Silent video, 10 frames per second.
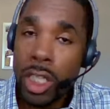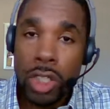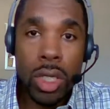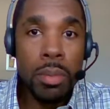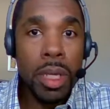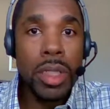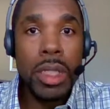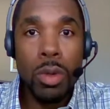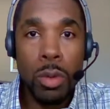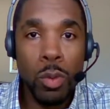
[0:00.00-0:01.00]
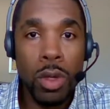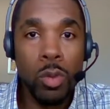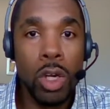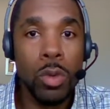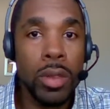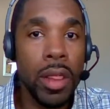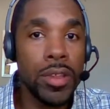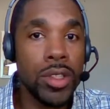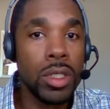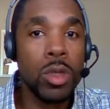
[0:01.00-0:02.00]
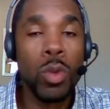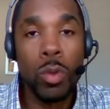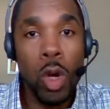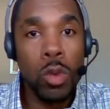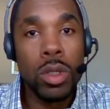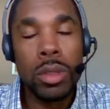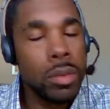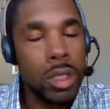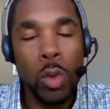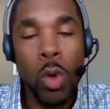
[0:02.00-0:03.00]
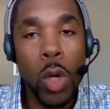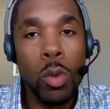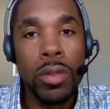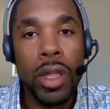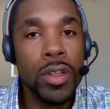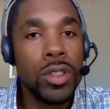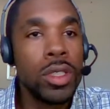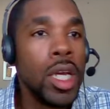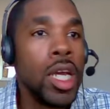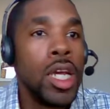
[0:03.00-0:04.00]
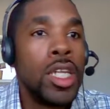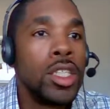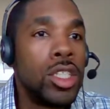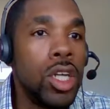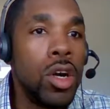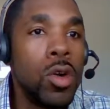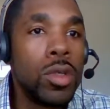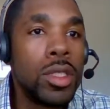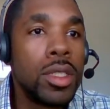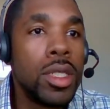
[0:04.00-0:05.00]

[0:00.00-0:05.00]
so the ability to work with others, work with others. So